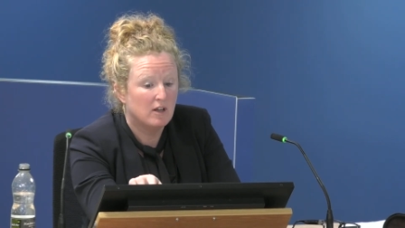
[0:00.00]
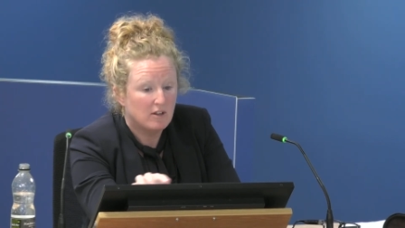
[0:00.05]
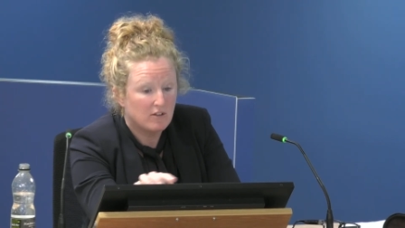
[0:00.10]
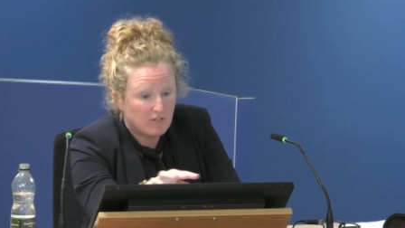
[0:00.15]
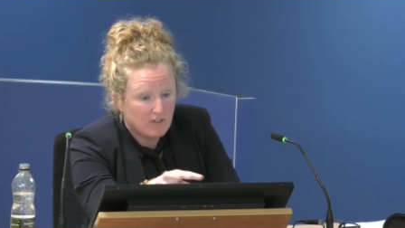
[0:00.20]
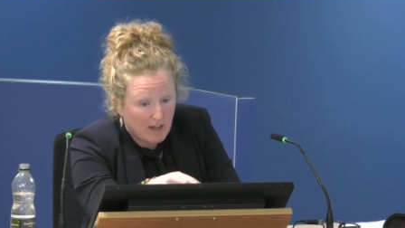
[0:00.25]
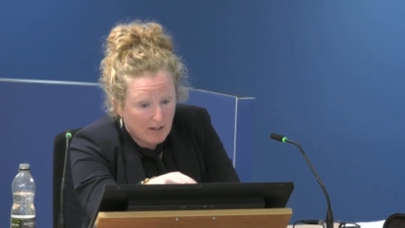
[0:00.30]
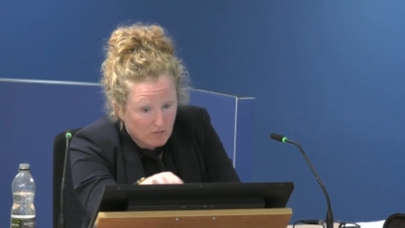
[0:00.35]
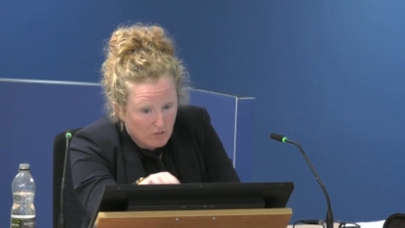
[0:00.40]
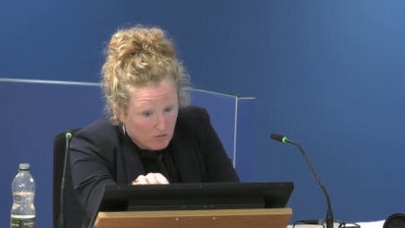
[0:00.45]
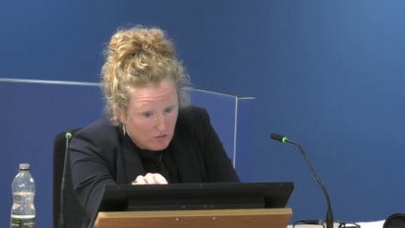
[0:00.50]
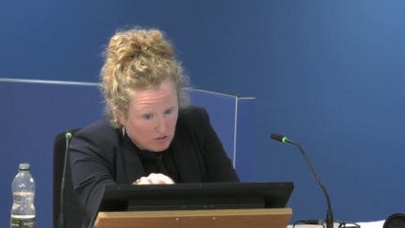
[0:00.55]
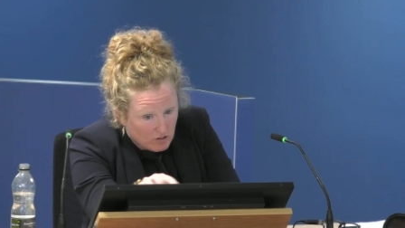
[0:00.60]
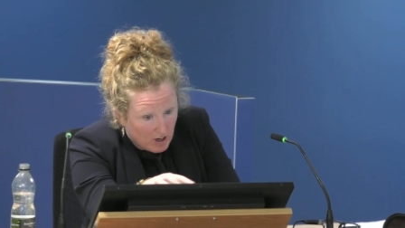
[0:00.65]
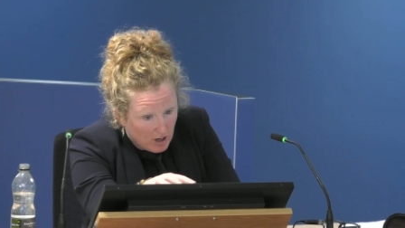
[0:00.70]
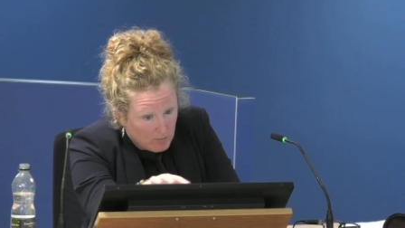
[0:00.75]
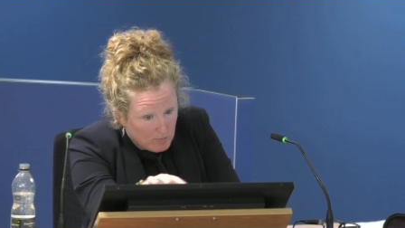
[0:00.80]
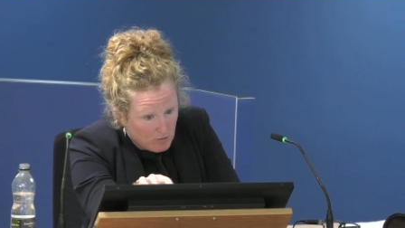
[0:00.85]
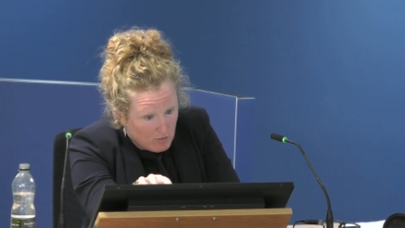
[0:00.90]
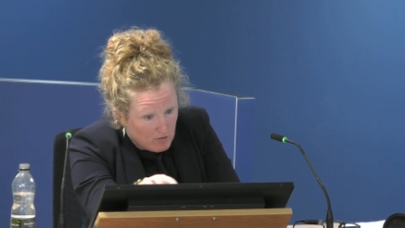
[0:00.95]
That's the
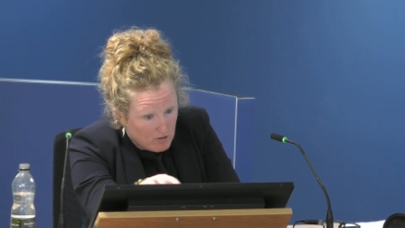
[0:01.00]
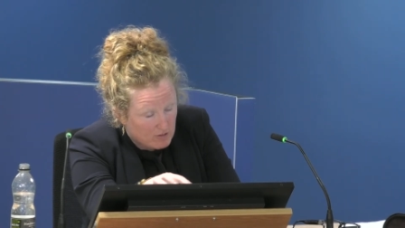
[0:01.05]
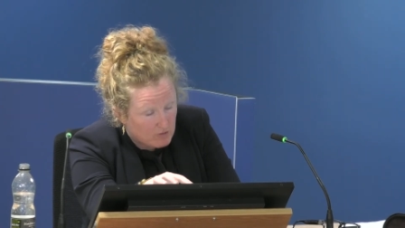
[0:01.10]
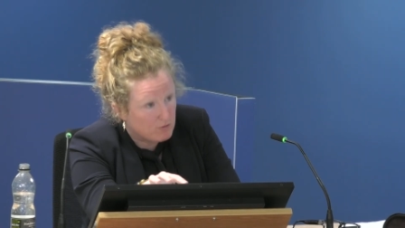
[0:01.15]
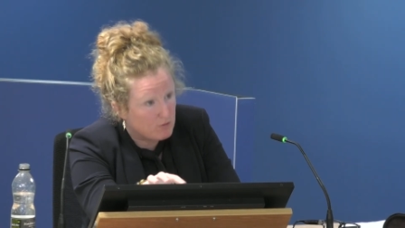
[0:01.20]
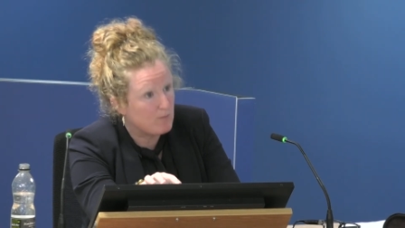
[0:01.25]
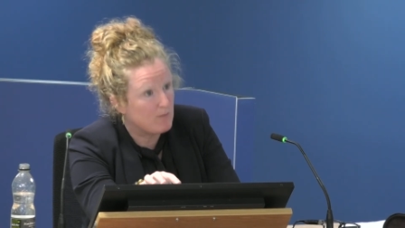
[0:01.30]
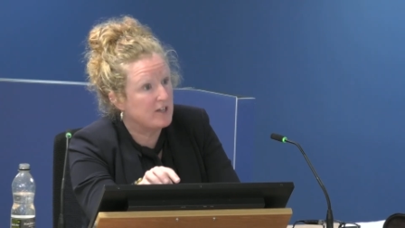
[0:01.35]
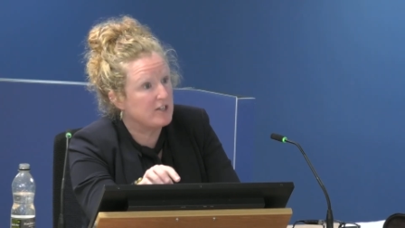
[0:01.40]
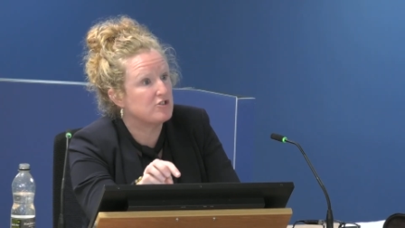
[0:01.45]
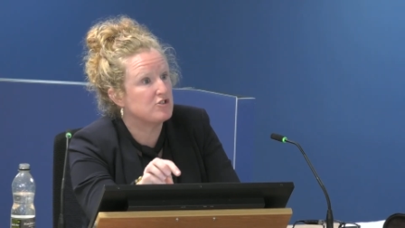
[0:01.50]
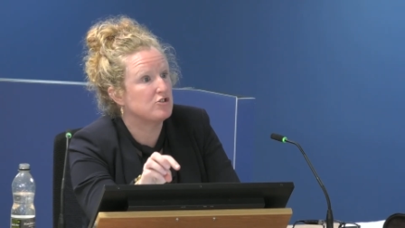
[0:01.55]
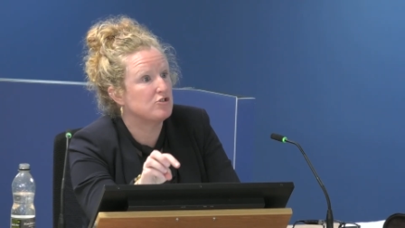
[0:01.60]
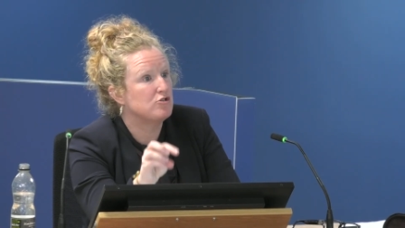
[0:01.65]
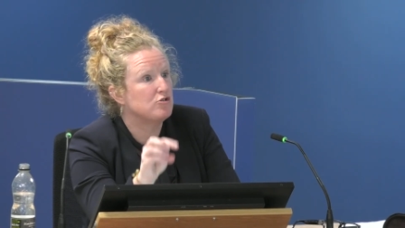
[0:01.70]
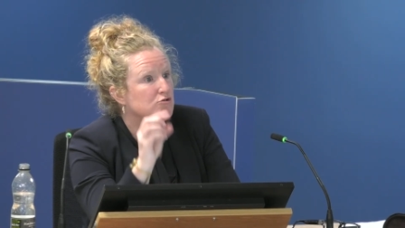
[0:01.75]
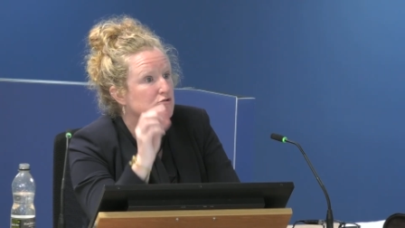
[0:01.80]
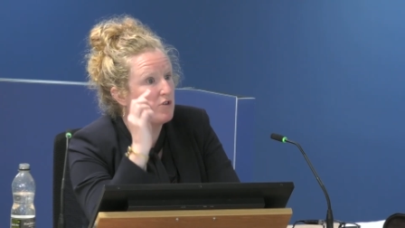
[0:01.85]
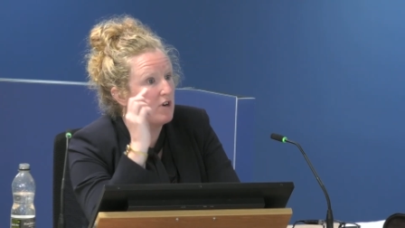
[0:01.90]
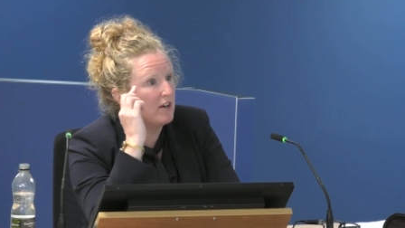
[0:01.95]
type of information
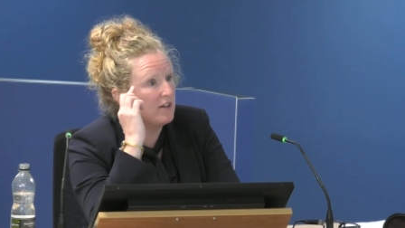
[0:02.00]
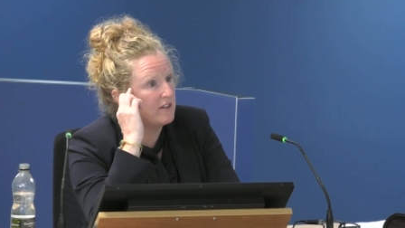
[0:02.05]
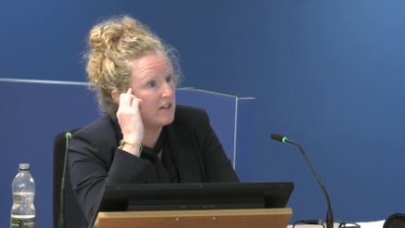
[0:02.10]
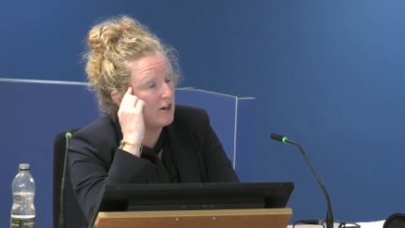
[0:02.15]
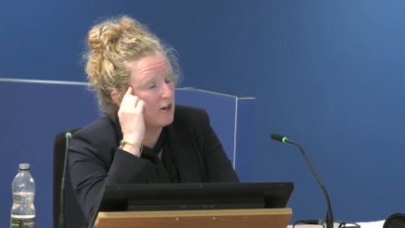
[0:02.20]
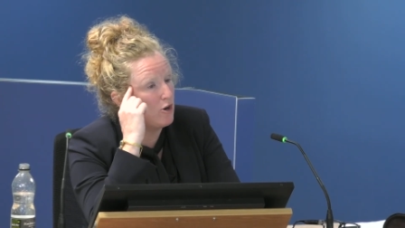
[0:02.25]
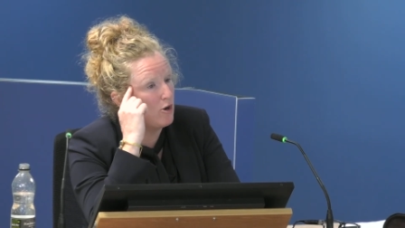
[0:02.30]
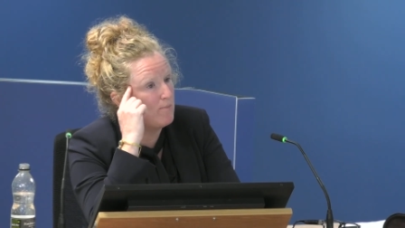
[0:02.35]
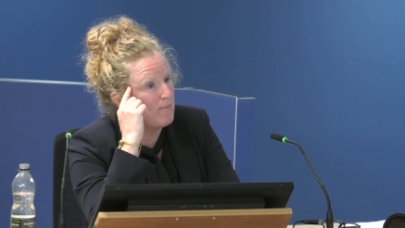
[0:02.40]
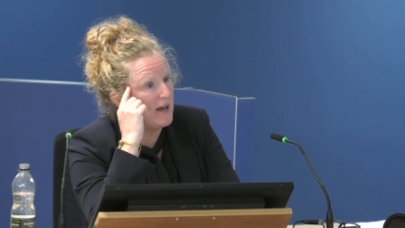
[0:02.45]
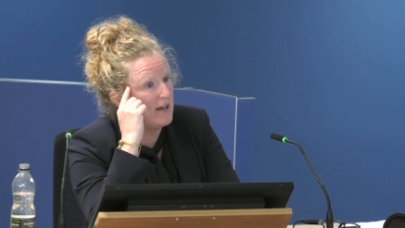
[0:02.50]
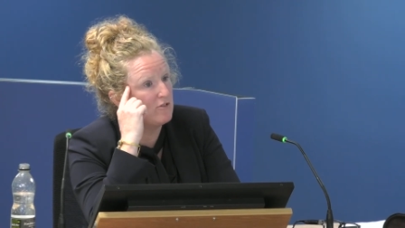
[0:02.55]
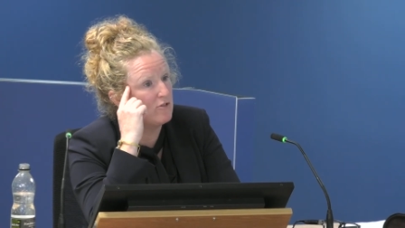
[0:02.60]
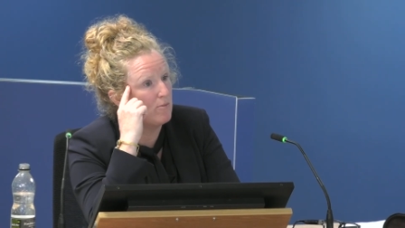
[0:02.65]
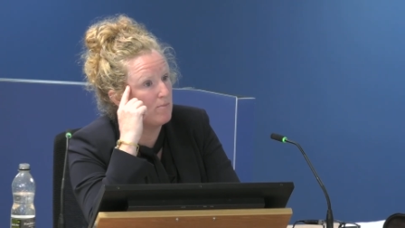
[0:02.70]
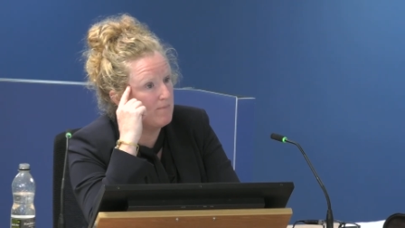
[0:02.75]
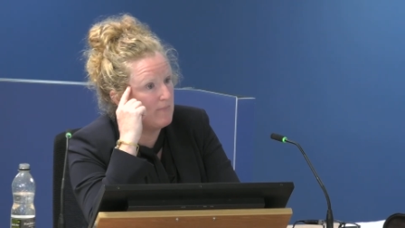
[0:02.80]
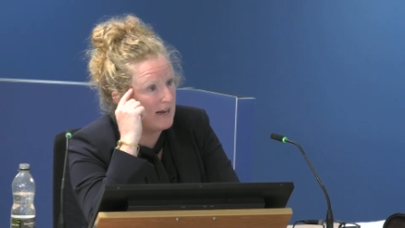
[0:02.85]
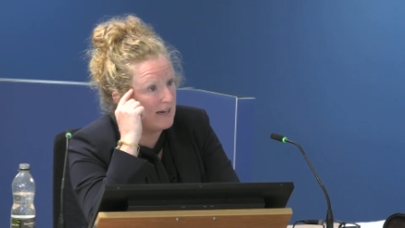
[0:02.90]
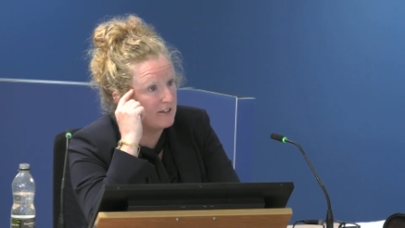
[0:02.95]
you'd write there about the
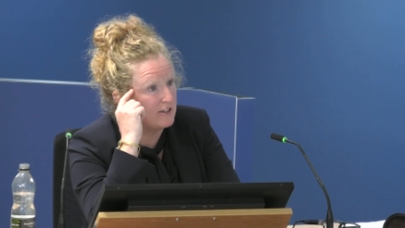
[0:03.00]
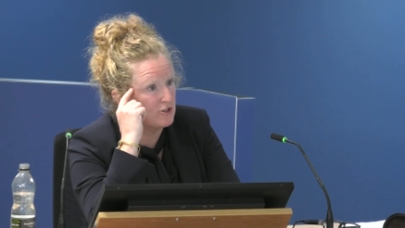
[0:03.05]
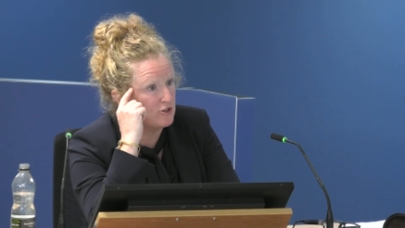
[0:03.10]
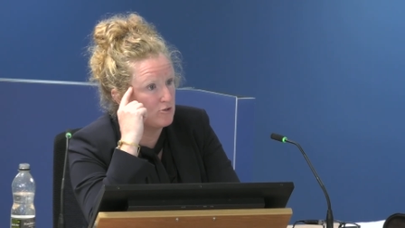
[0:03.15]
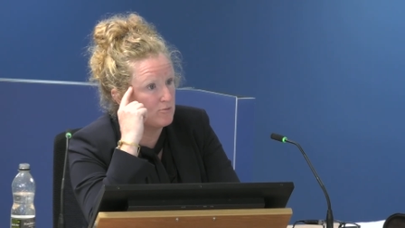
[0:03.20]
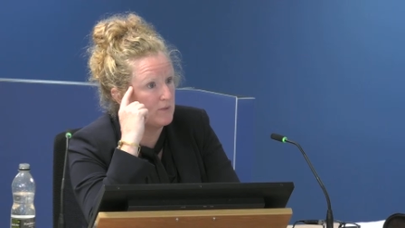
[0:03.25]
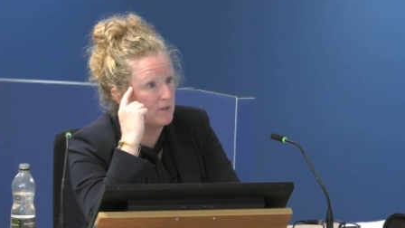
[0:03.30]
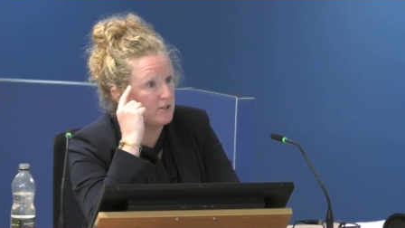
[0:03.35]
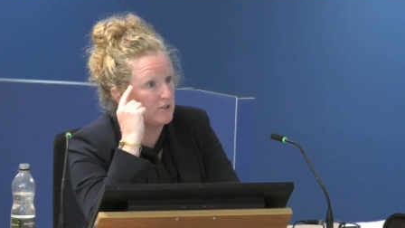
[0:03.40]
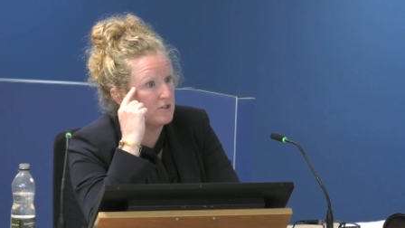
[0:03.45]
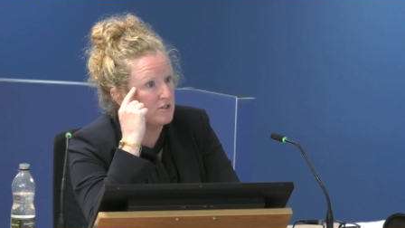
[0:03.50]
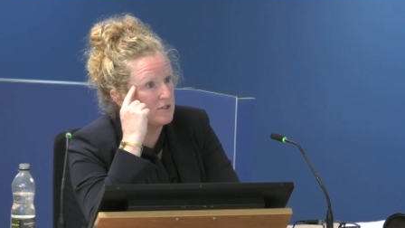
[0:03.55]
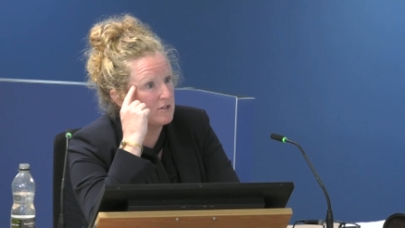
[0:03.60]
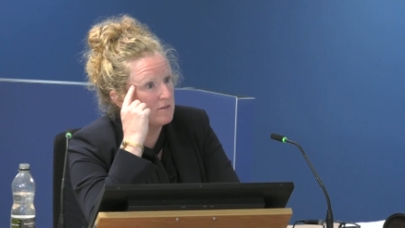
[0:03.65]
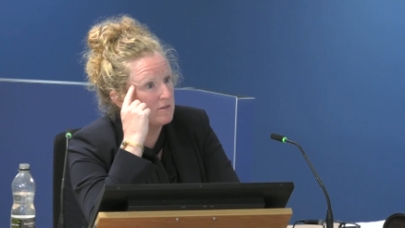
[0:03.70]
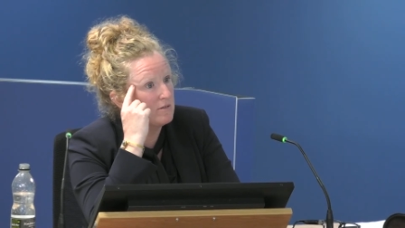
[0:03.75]
management.